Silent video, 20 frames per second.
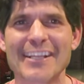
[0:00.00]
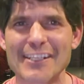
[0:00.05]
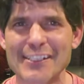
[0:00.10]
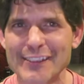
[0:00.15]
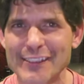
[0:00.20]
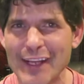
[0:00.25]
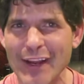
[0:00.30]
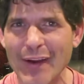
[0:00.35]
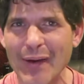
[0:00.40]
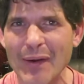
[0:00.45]

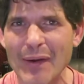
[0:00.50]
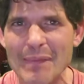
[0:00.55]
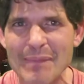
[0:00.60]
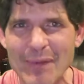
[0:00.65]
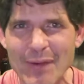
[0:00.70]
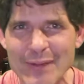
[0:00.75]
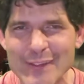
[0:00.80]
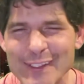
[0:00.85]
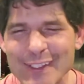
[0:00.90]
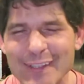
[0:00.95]
share
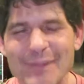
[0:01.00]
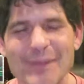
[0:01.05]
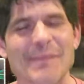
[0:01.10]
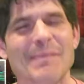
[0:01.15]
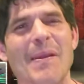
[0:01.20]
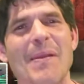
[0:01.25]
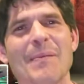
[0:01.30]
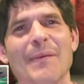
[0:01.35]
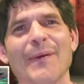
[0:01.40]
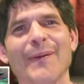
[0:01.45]
music with
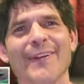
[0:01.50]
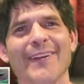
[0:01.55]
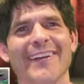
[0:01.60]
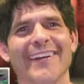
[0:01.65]
people.